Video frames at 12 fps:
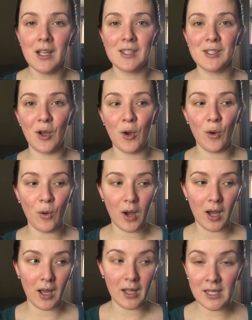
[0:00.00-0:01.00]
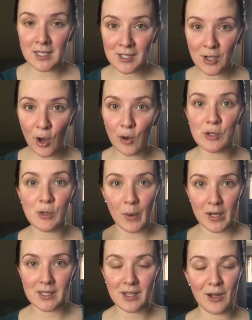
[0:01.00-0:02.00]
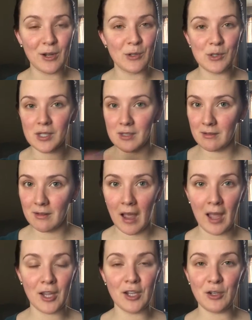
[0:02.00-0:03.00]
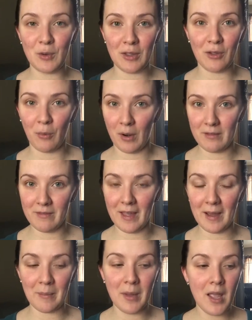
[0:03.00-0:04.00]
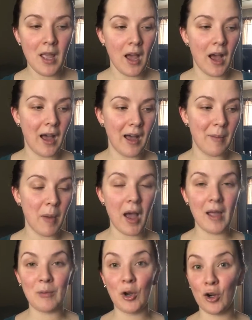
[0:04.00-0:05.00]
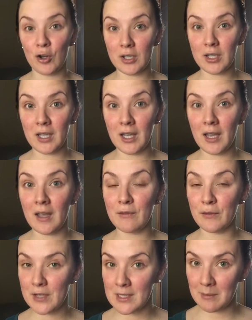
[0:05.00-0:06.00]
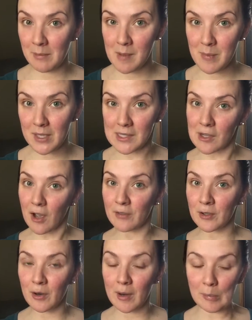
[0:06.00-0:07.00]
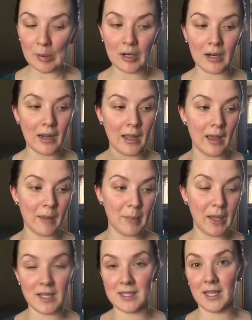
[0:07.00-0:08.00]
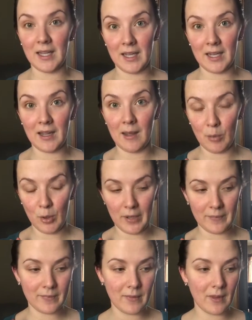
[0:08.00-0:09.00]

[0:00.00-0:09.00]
So East Coast, West Coast, I could do either one of them. I'm currently freezing my buns off in Grand Prairie because I like a boy.